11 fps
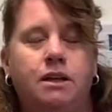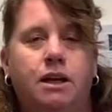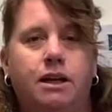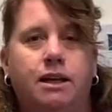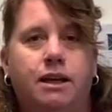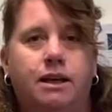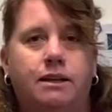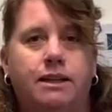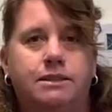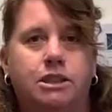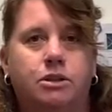And
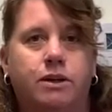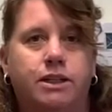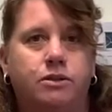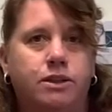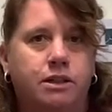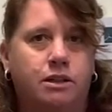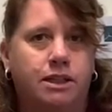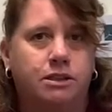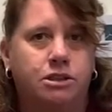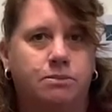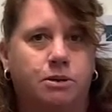that's a great unit our
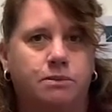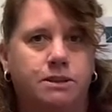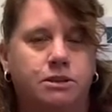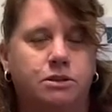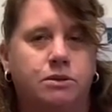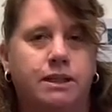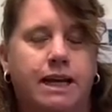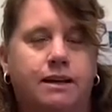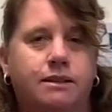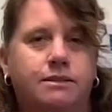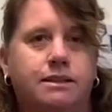English department is doing out
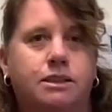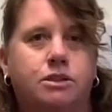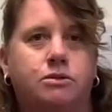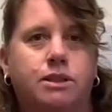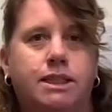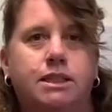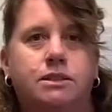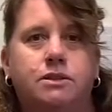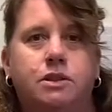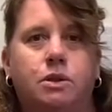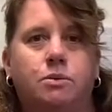of the sixth grade.
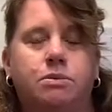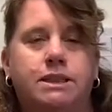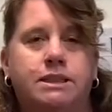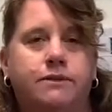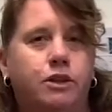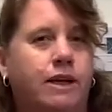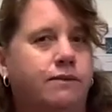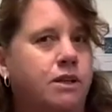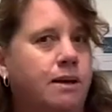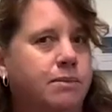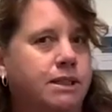So please, if you have
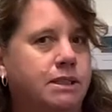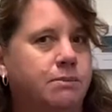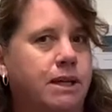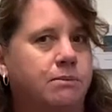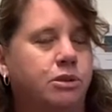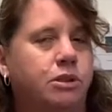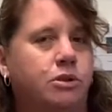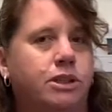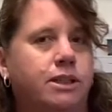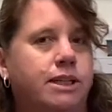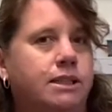not picked up that book or you
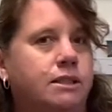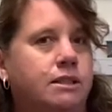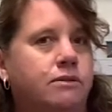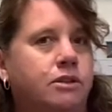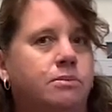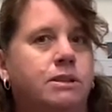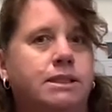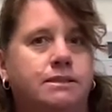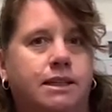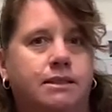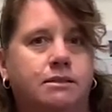need it delivered, please
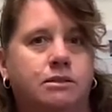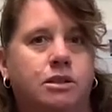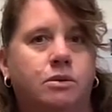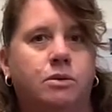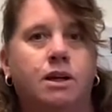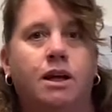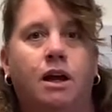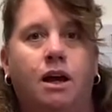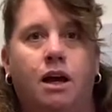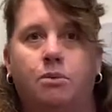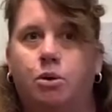let us know.
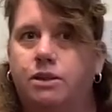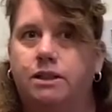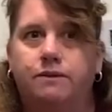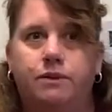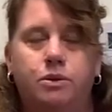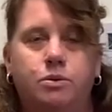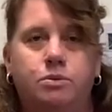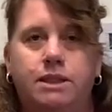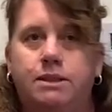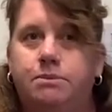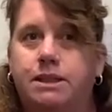Um, only a few
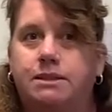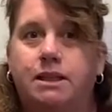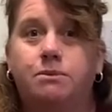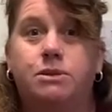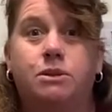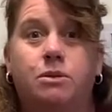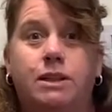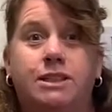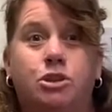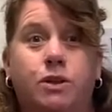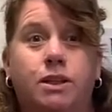need picked up, so
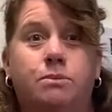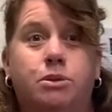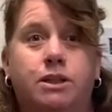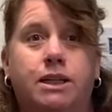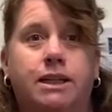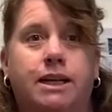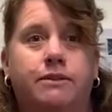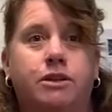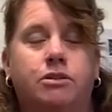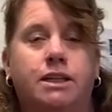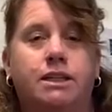enjoy the book and have a
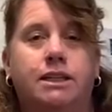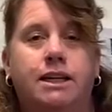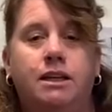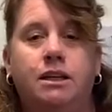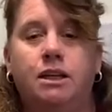great day.